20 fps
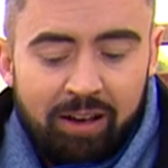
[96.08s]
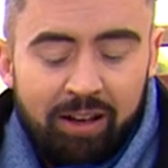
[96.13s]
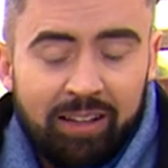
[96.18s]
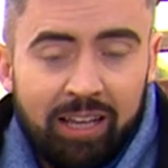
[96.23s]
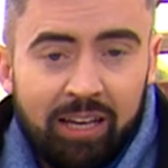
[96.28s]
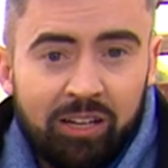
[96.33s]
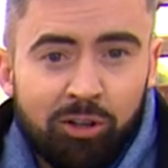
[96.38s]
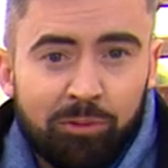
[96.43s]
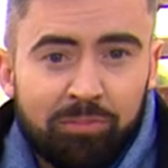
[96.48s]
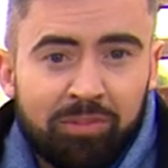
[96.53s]
and
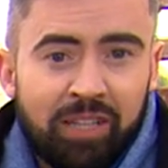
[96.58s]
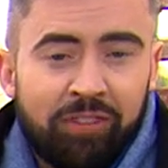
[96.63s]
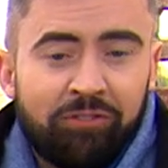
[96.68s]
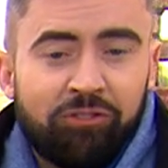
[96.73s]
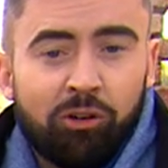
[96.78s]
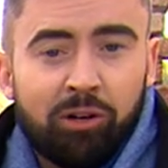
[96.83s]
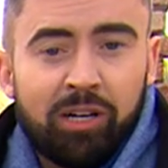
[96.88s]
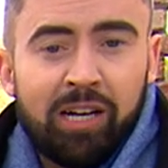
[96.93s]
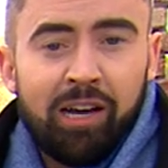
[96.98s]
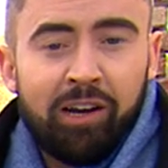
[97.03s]
that comes in
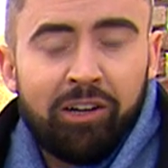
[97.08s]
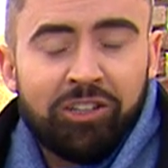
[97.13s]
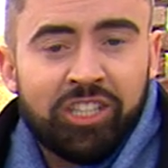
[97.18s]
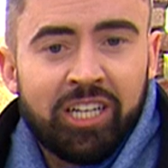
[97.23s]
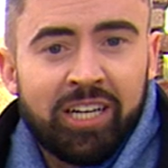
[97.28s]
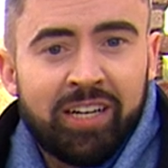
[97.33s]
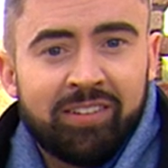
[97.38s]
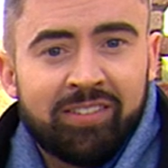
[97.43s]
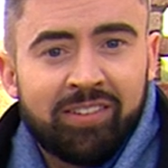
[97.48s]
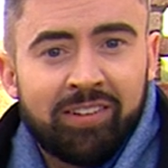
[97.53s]
from Claire
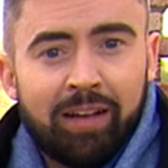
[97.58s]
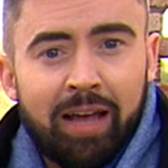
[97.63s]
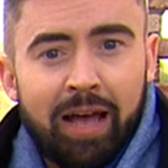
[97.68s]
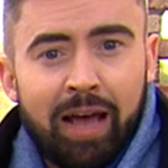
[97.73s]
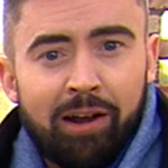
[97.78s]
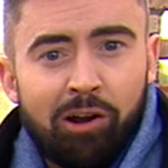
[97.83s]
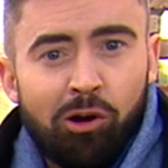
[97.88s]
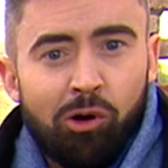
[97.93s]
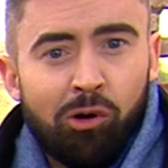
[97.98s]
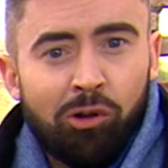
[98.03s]
Jenkinson
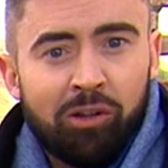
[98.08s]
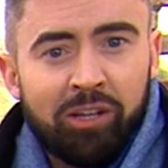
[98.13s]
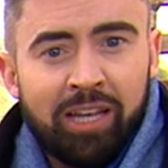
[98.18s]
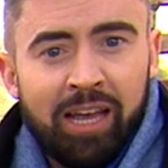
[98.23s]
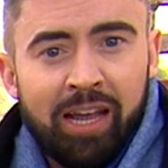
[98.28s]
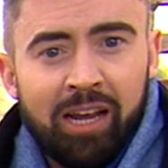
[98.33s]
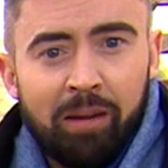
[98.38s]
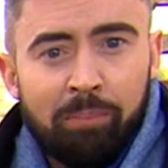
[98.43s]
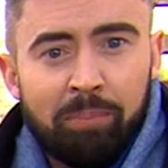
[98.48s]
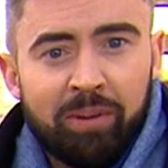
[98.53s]
and all the
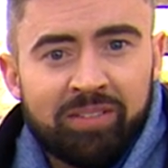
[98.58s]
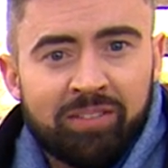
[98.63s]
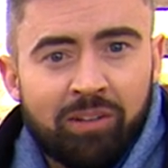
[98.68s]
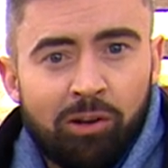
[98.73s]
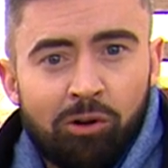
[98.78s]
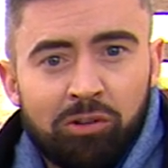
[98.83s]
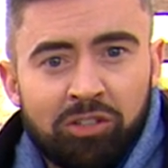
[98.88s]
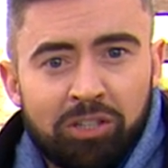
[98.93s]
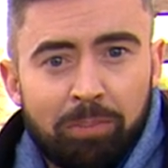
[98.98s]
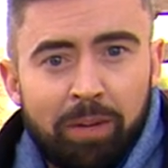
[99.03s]
gang. And best of
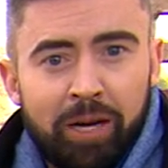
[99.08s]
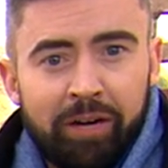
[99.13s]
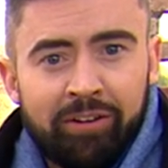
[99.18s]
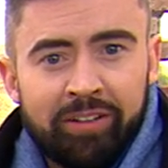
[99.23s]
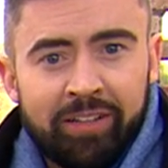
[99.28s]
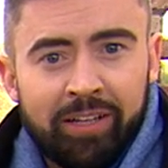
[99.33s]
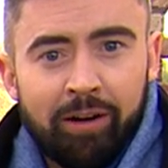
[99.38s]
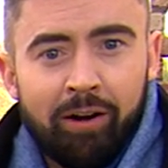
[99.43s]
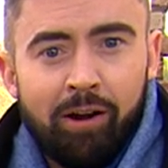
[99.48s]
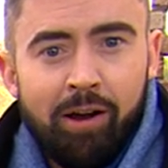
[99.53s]
luck to Mary
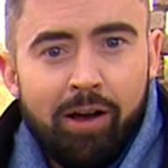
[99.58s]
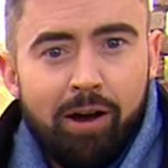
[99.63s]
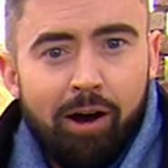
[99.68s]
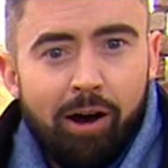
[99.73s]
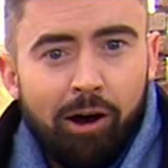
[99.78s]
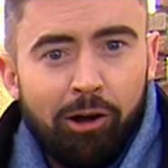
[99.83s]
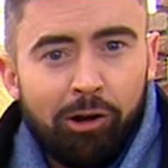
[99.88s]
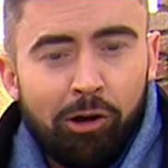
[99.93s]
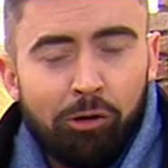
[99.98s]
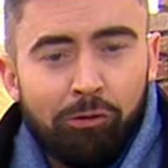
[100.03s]
there
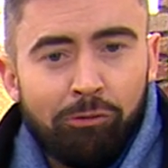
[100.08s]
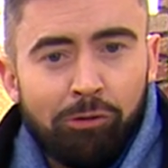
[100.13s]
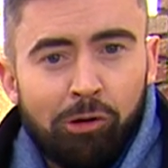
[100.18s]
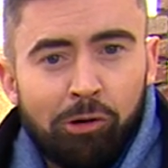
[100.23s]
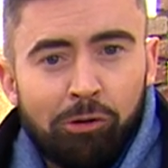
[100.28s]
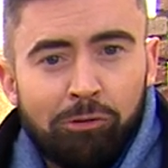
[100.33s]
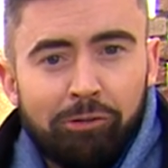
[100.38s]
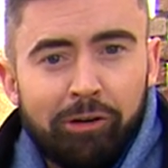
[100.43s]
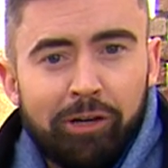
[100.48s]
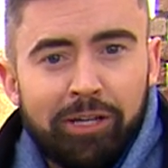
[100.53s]
on her
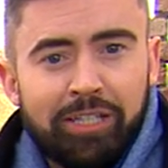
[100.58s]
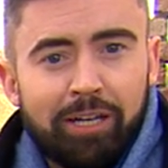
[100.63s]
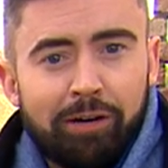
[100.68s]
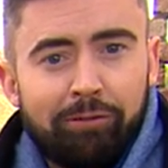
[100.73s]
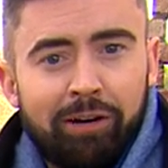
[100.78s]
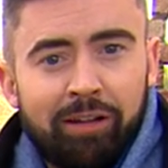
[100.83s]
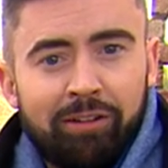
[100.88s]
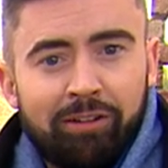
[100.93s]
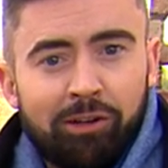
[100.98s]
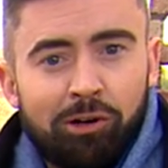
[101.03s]
right
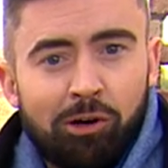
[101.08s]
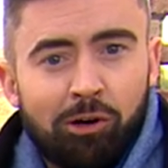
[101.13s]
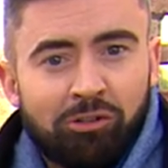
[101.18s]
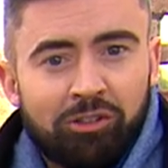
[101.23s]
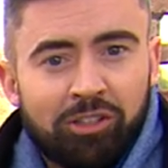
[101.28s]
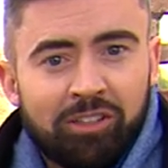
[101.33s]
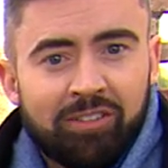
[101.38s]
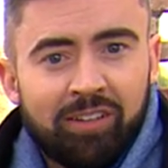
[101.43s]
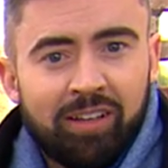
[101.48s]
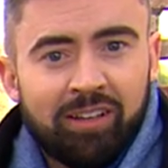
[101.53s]
around the
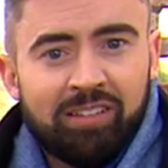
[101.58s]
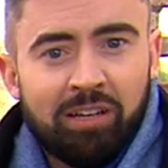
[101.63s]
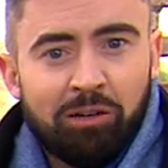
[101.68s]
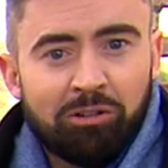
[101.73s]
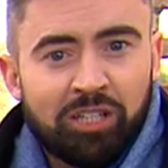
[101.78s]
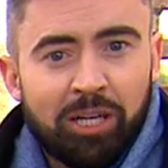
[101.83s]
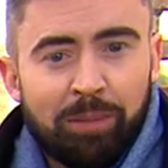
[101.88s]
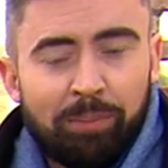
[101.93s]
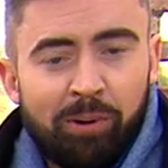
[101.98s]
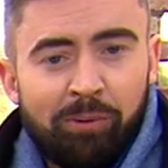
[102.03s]
country. So that's how
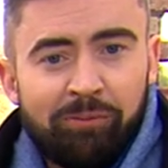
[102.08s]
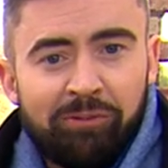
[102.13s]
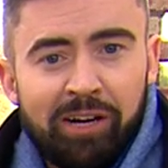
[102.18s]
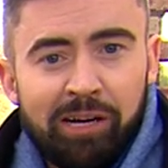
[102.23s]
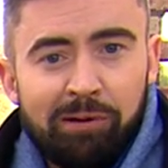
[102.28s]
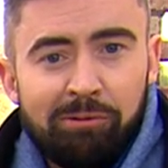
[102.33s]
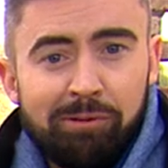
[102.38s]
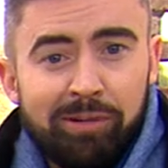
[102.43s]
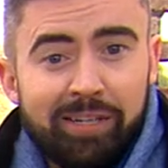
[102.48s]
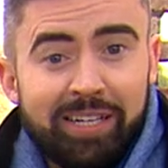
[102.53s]
it's shaping up for
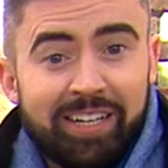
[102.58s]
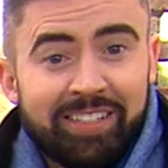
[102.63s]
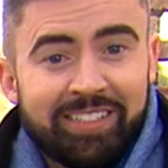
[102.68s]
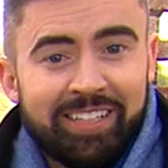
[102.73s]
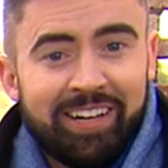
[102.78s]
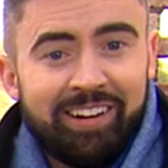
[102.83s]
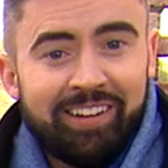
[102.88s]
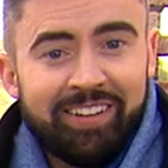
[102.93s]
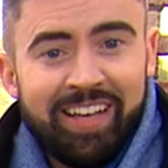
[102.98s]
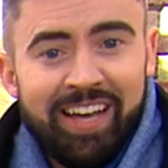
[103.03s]
now. We'll catch you
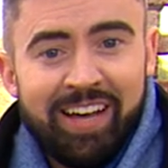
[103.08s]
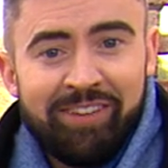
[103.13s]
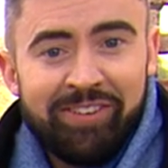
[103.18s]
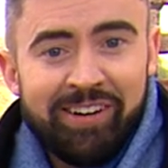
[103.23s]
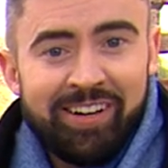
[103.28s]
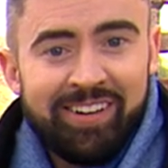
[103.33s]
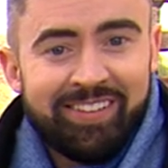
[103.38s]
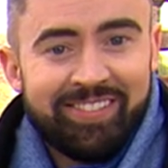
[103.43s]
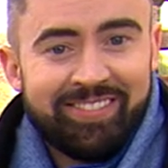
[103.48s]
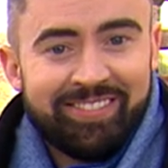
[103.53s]
again on the half
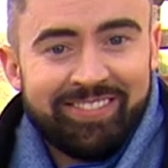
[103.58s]
hour.